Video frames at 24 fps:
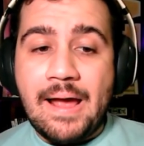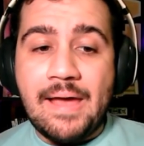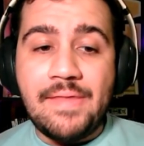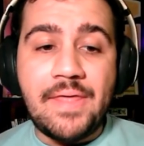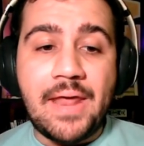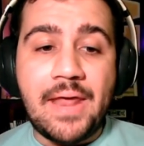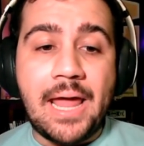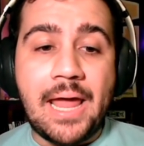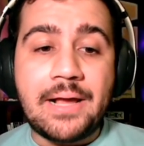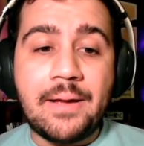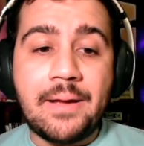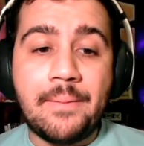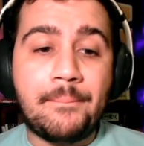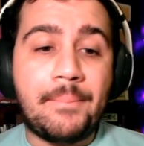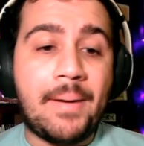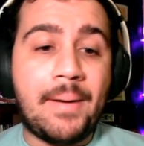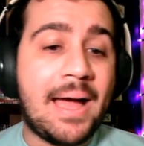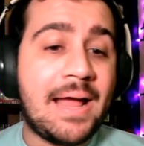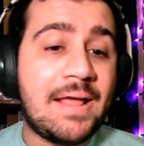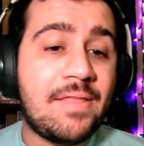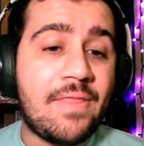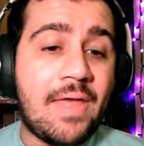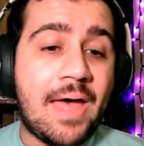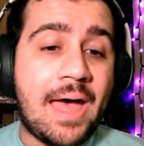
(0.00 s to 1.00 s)
and then I
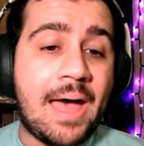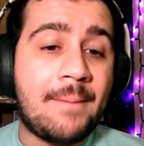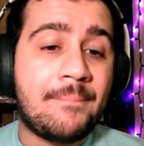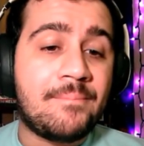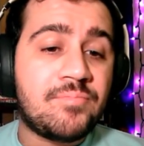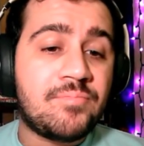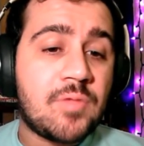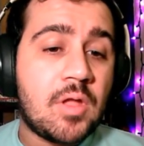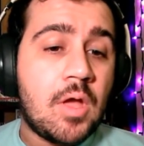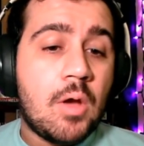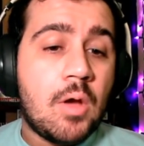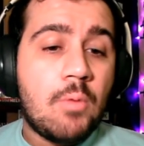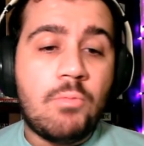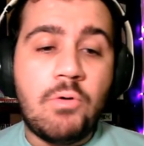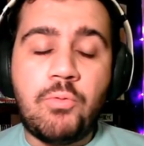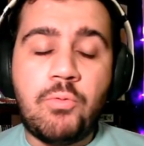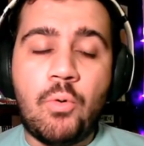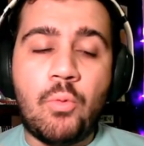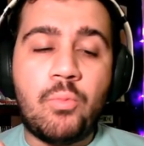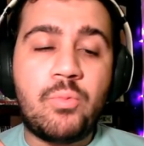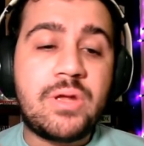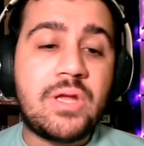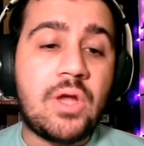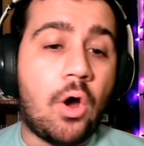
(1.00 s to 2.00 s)
combine that
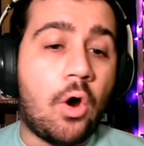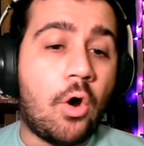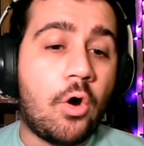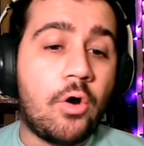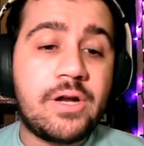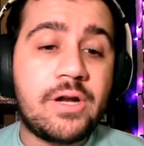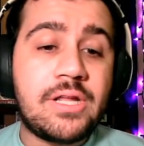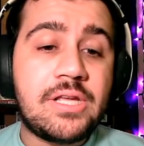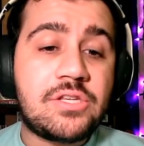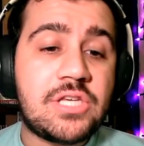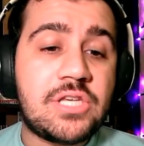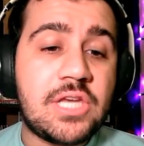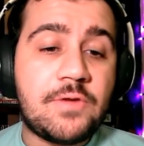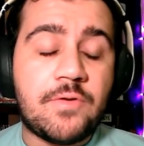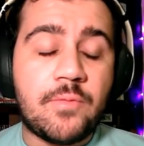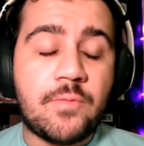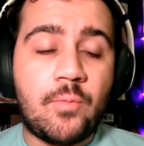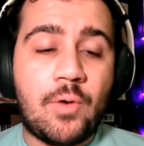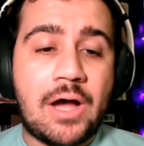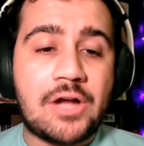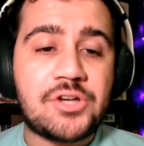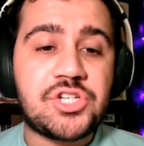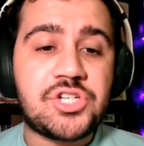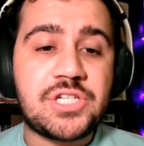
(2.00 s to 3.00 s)
with what we already see
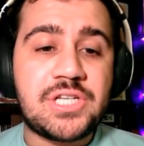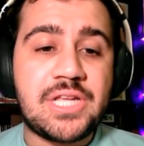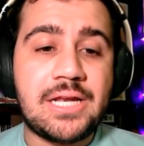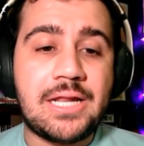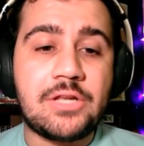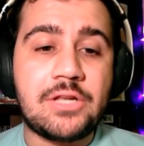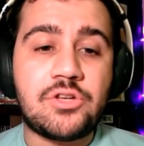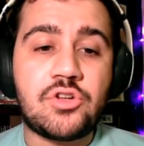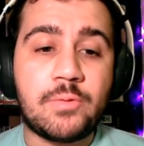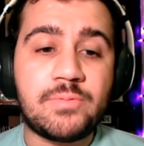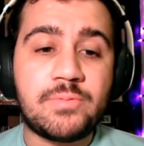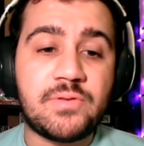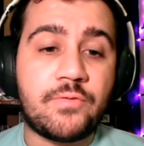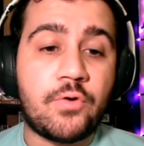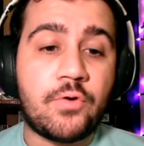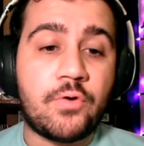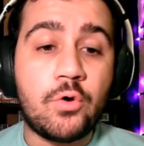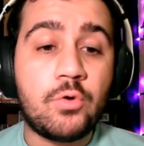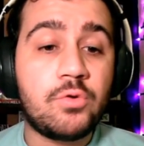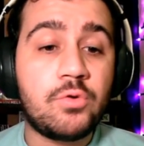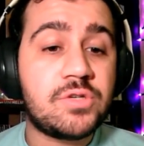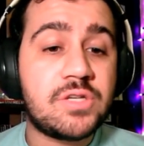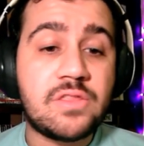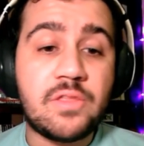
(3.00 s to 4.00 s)
from Washington in terms of
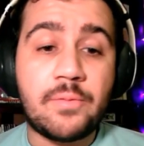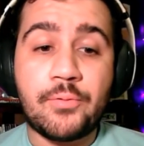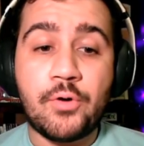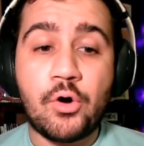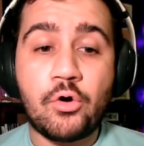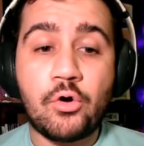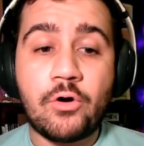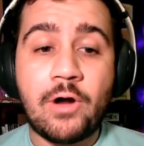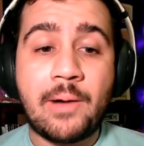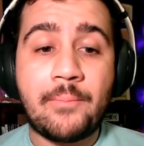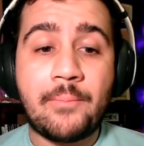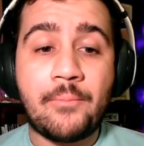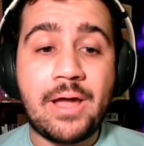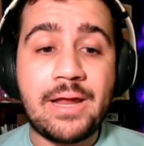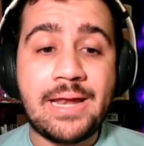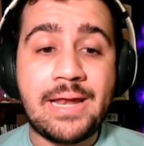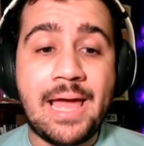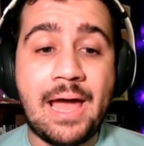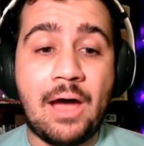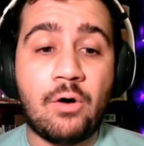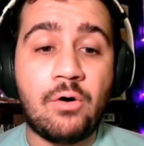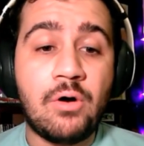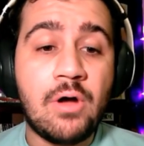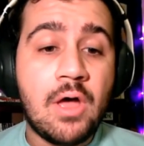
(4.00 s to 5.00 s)
who's in the program right
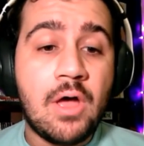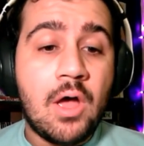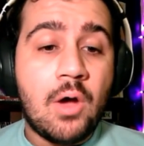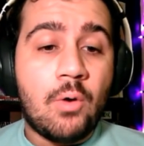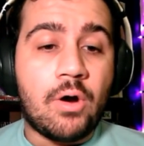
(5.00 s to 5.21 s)
now,